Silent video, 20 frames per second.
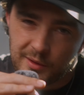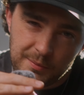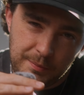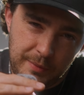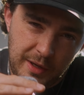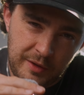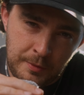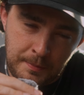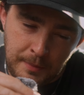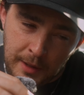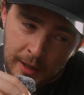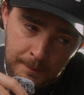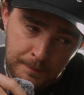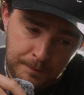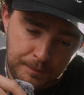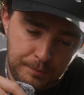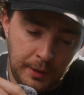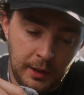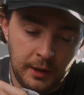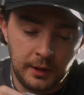Bit of a bum,
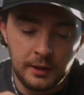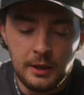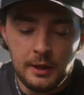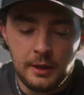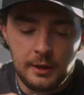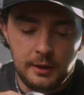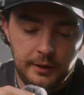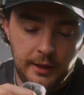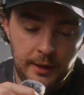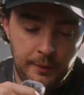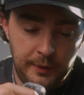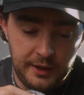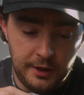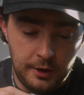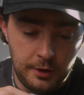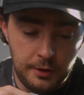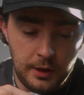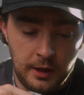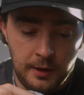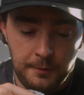but there we
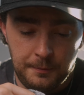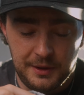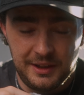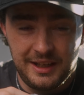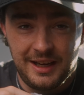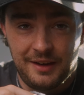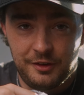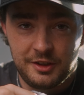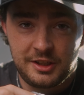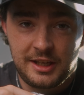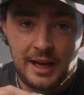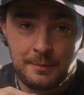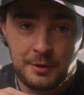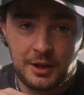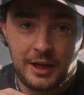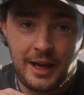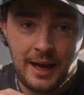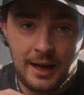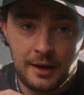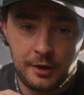go. But yeah, this camera
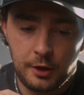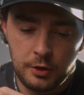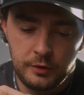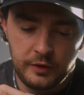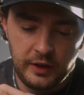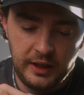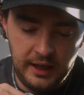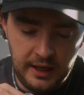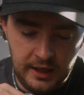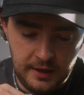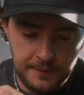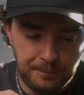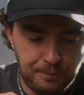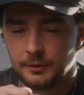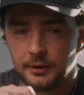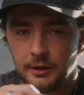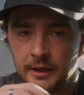can overheat.